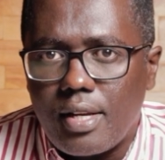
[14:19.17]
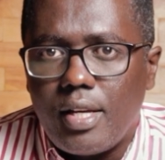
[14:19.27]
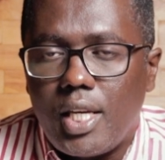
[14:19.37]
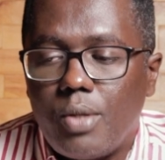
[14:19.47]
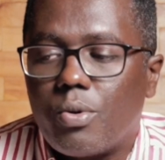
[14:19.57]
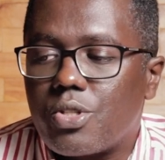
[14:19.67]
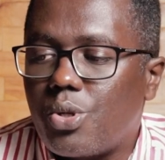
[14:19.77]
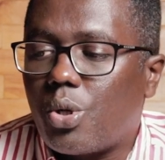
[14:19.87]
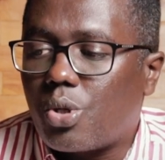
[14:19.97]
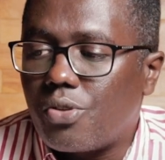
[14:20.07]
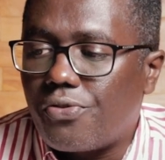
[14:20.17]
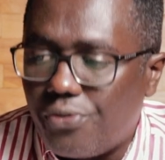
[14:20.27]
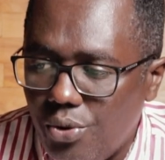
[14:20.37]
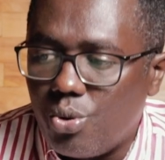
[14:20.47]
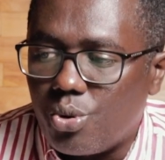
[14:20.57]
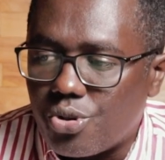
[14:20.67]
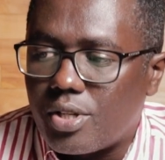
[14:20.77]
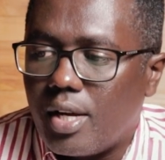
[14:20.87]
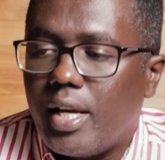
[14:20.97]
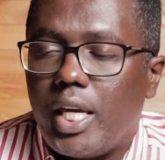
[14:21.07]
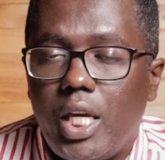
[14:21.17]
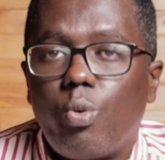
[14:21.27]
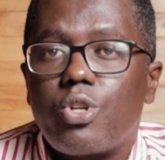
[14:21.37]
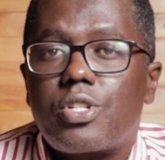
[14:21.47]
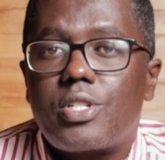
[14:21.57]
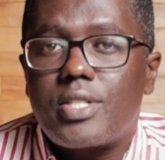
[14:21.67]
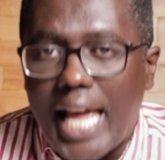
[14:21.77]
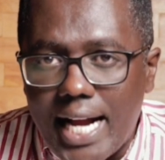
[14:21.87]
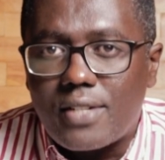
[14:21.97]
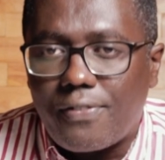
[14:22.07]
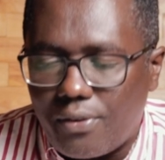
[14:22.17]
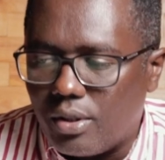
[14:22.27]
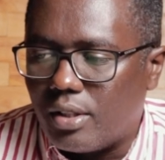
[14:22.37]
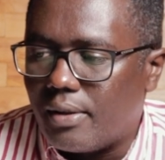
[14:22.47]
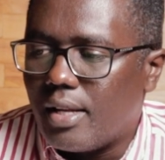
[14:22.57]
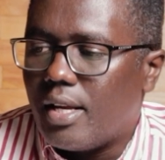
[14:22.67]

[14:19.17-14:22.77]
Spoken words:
He was not confused. He was tactful.